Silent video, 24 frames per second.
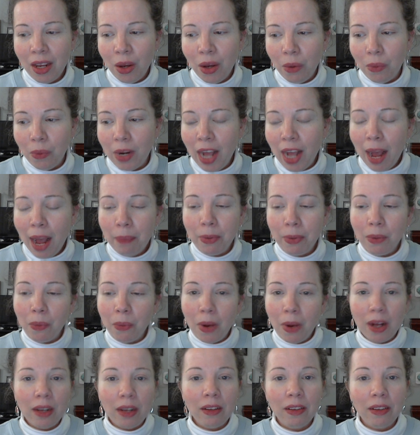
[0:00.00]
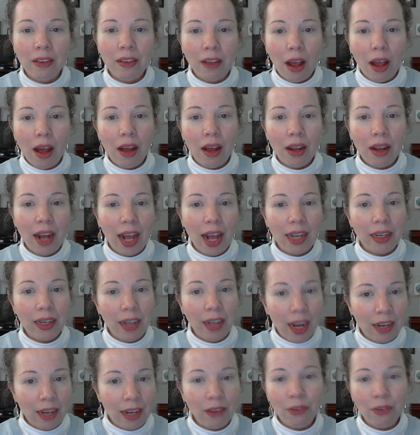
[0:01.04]
what happened was I
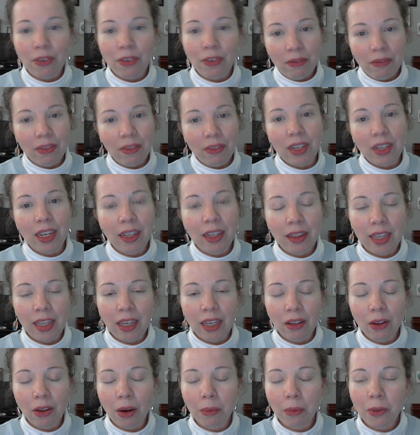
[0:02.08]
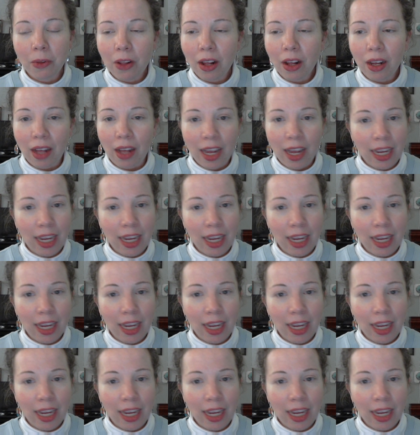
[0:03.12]
kind of hit the alarm clock.